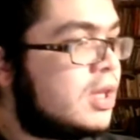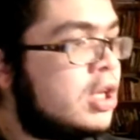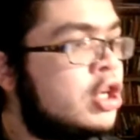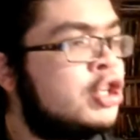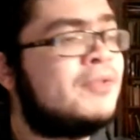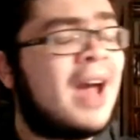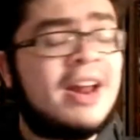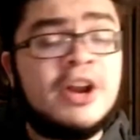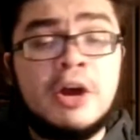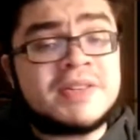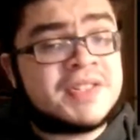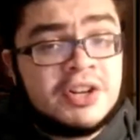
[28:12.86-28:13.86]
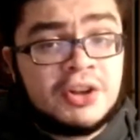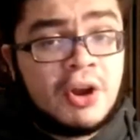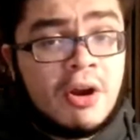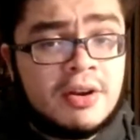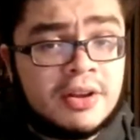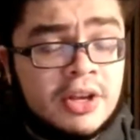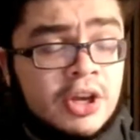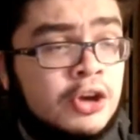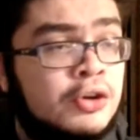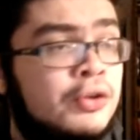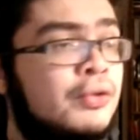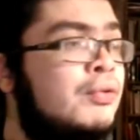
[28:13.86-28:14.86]
You've got Noah Syndergaard,
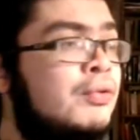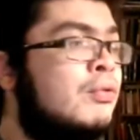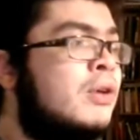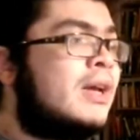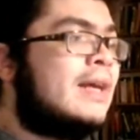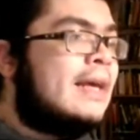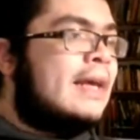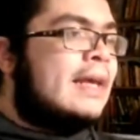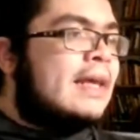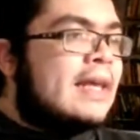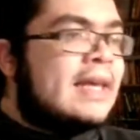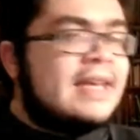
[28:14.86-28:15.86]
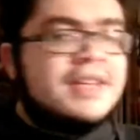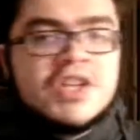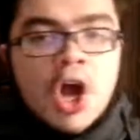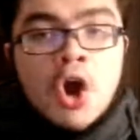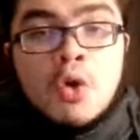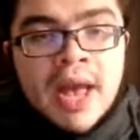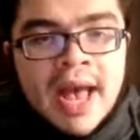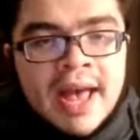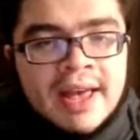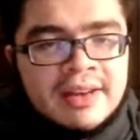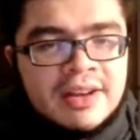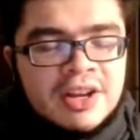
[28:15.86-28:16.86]
who he's
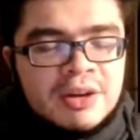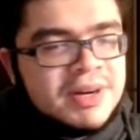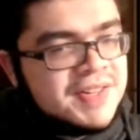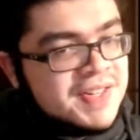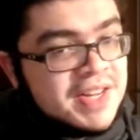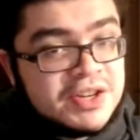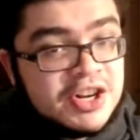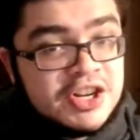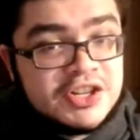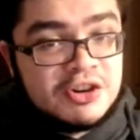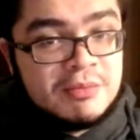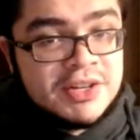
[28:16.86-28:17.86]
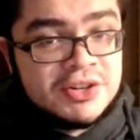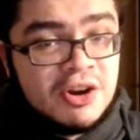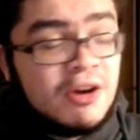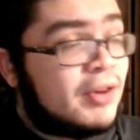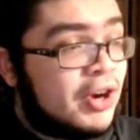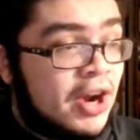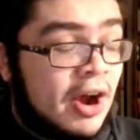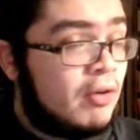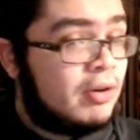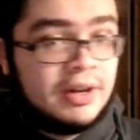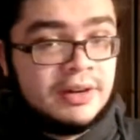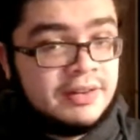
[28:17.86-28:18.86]
okay, but is he as good as Joe Musgrove? No,
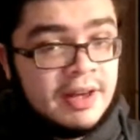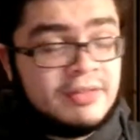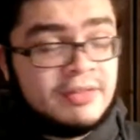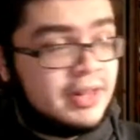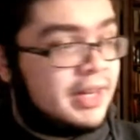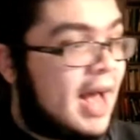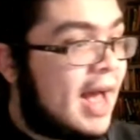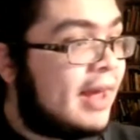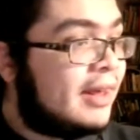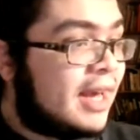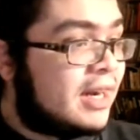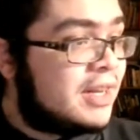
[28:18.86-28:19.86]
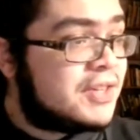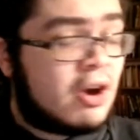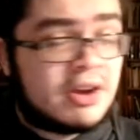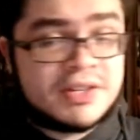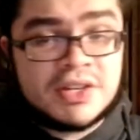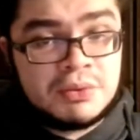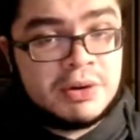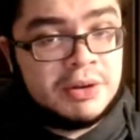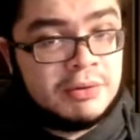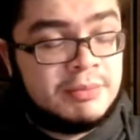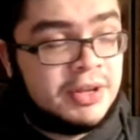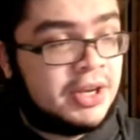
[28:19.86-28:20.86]
definitely not. And he's costing $21
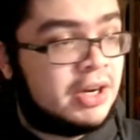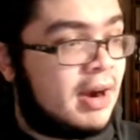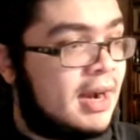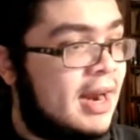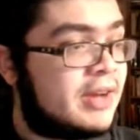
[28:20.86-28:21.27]
million right now.